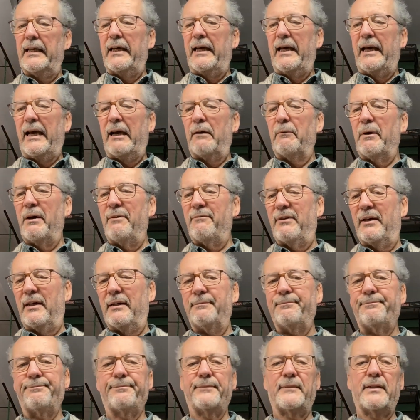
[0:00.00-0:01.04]
However,
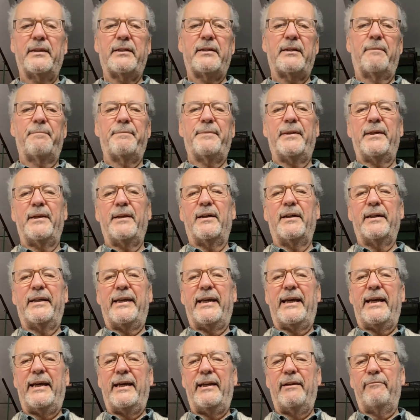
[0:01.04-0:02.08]
something I
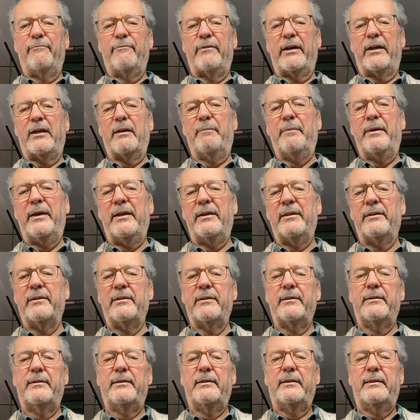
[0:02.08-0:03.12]
can recommend,
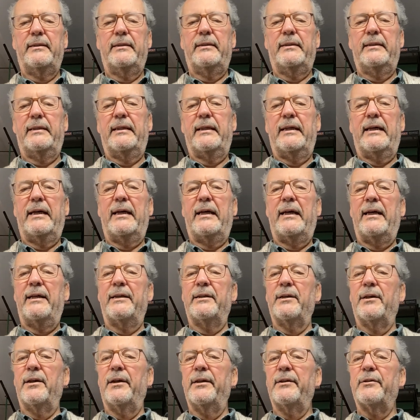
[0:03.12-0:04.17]

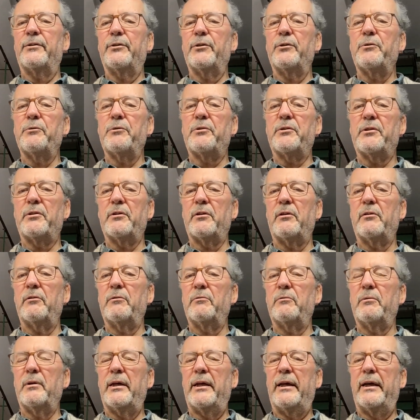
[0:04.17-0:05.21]
and I do
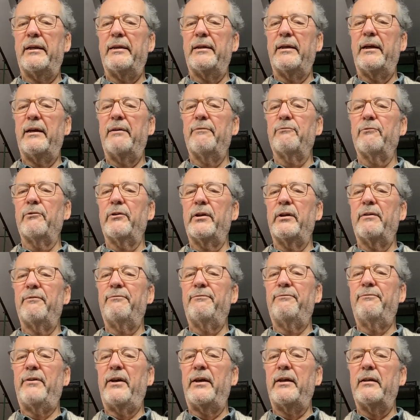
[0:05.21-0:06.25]
so at every
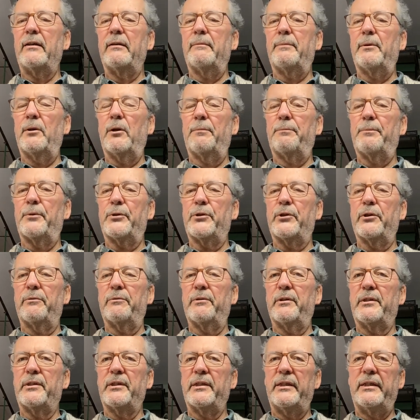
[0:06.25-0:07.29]
available
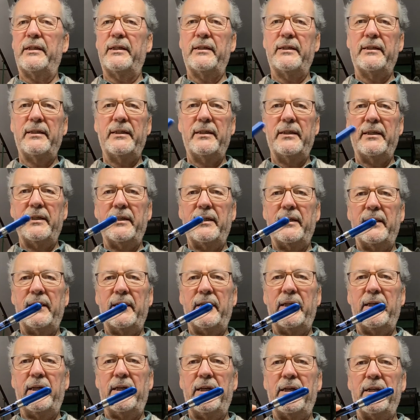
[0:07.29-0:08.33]
opportunity,
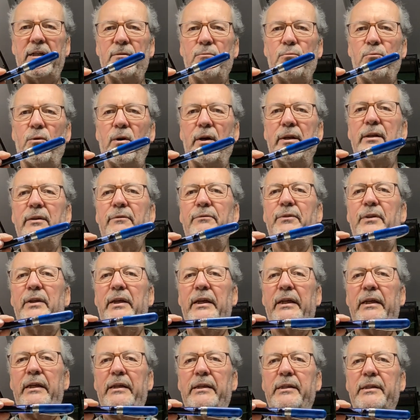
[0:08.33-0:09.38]
is one of
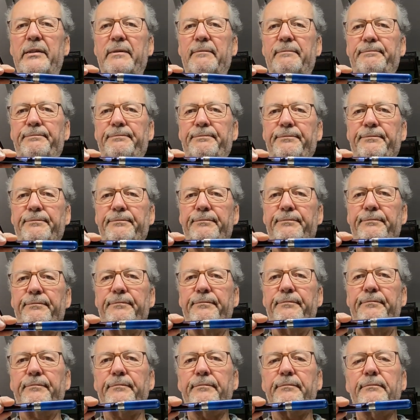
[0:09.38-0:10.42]
these.
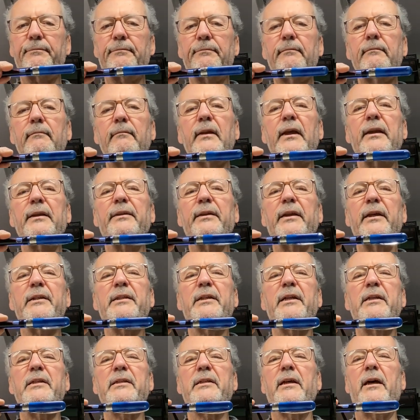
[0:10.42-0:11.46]
This
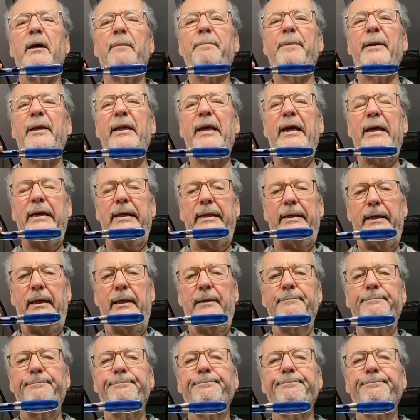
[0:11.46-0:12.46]
is a Pineda.